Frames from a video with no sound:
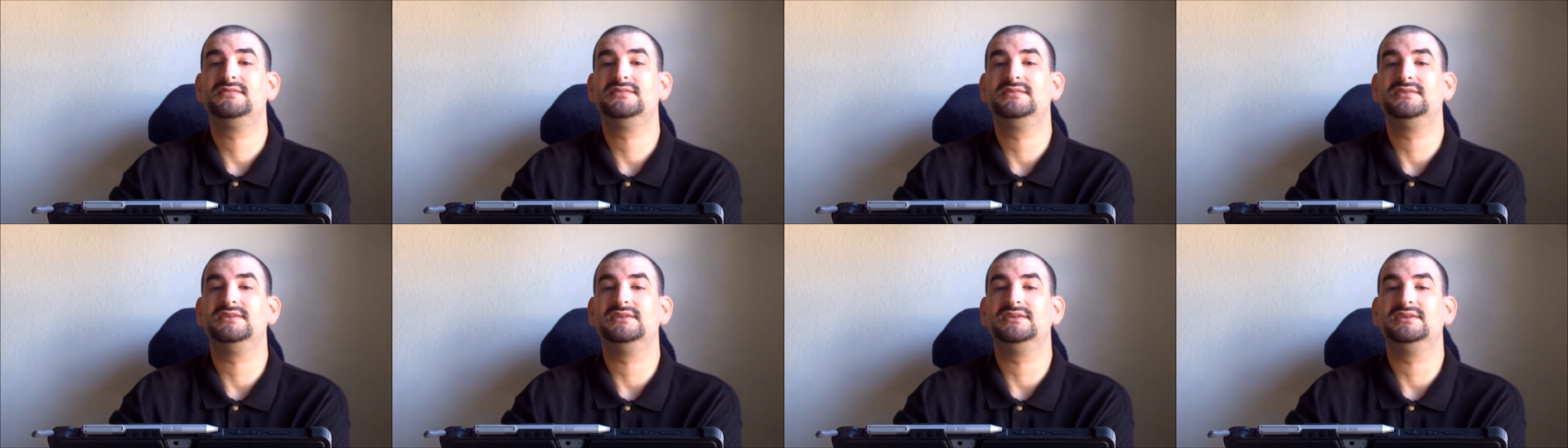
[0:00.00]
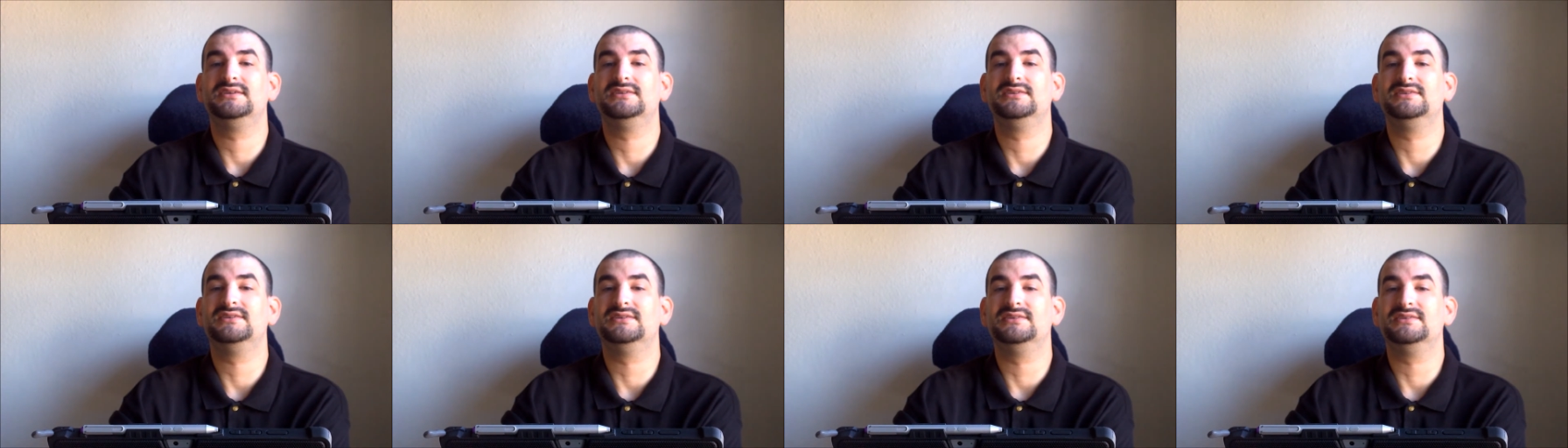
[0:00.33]

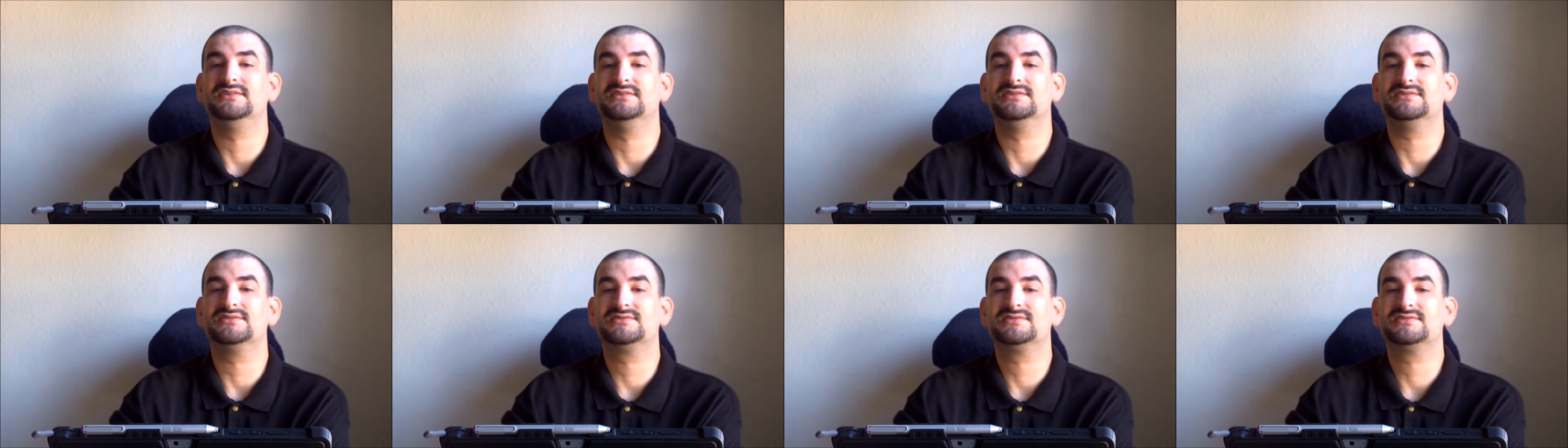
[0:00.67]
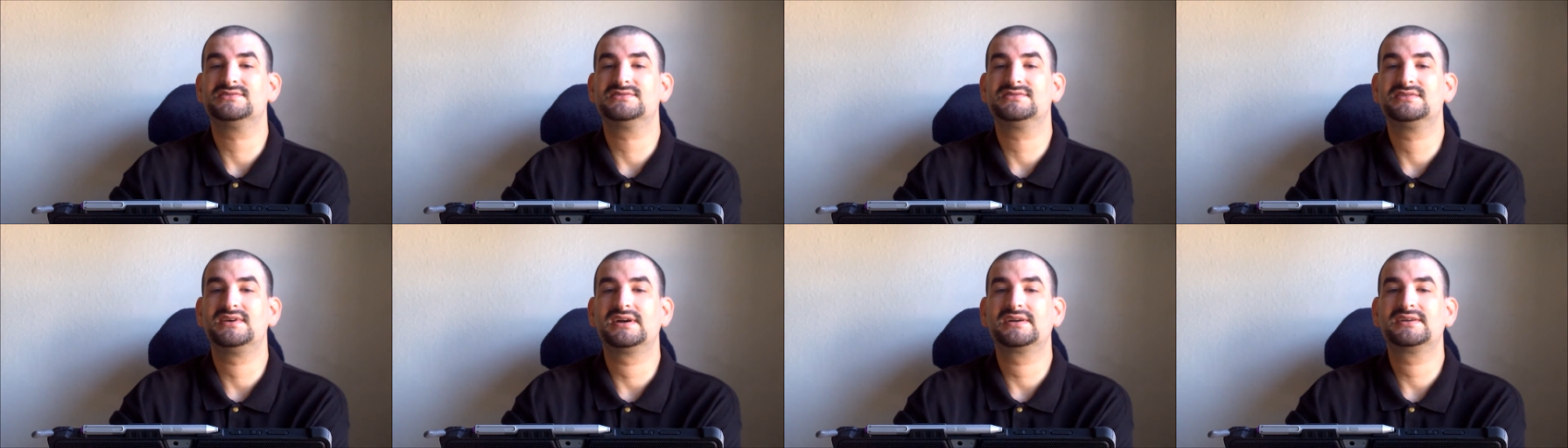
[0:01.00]
the
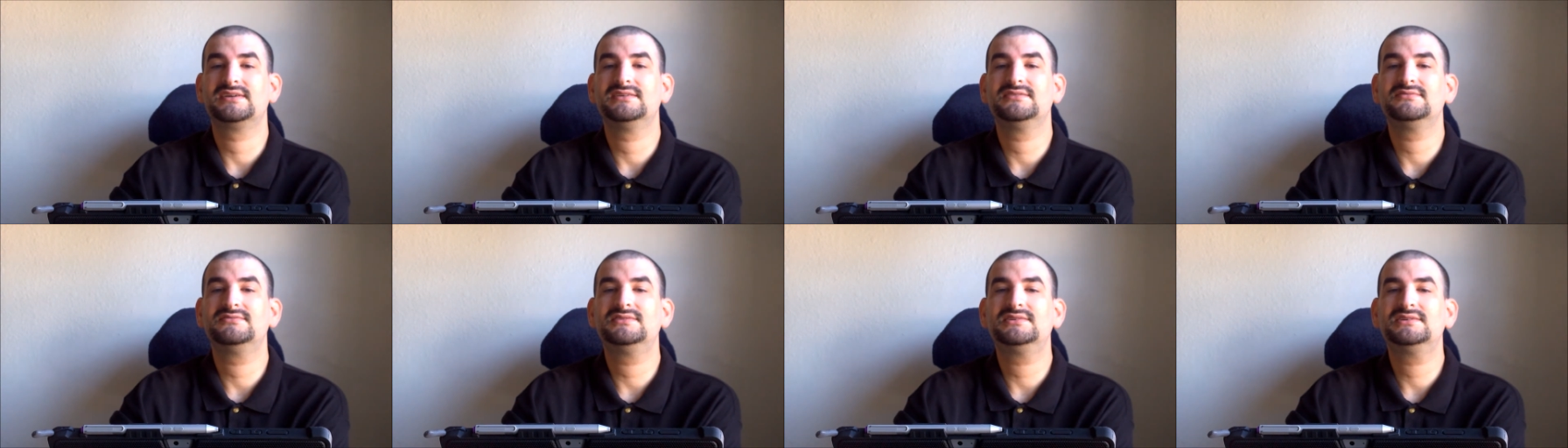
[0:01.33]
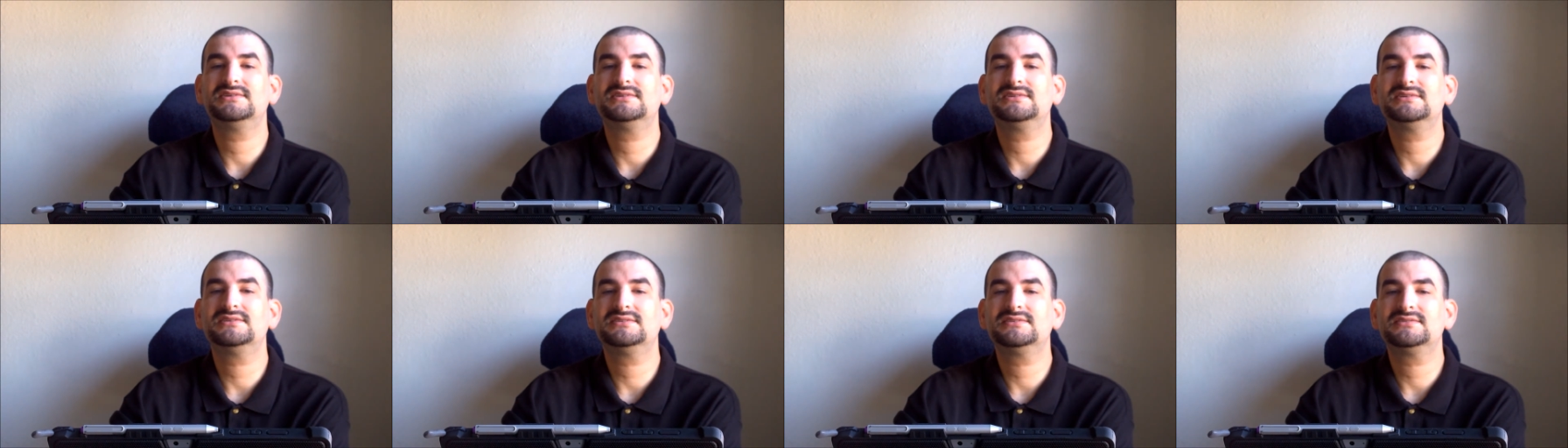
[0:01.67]
second
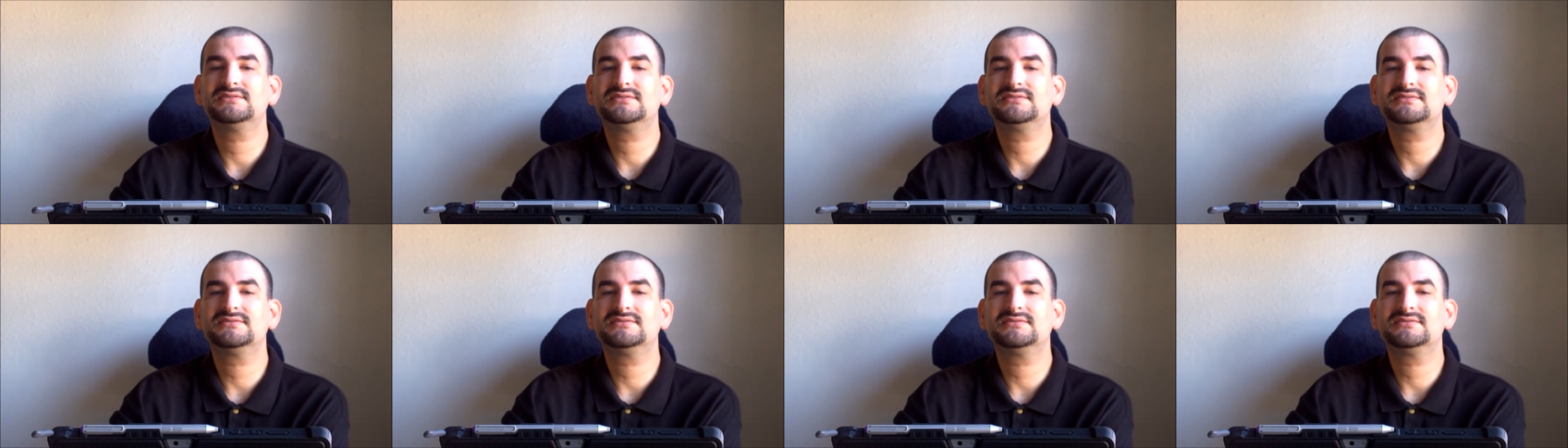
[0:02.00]
one.